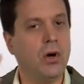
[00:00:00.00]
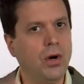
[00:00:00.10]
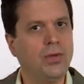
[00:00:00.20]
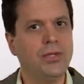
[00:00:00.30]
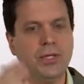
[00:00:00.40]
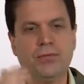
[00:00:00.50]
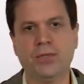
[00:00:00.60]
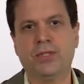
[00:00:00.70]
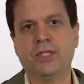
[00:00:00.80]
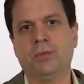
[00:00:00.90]
all the
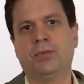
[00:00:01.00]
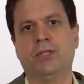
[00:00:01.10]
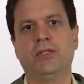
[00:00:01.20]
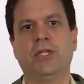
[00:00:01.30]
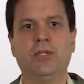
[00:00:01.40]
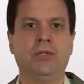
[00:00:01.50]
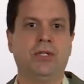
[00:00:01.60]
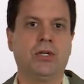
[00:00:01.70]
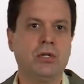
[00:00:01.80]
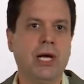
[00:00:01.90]
different disciplines that you need
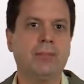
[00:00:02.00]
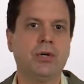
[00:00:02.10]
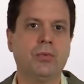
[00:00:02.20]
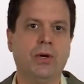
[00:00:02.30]
to collaborate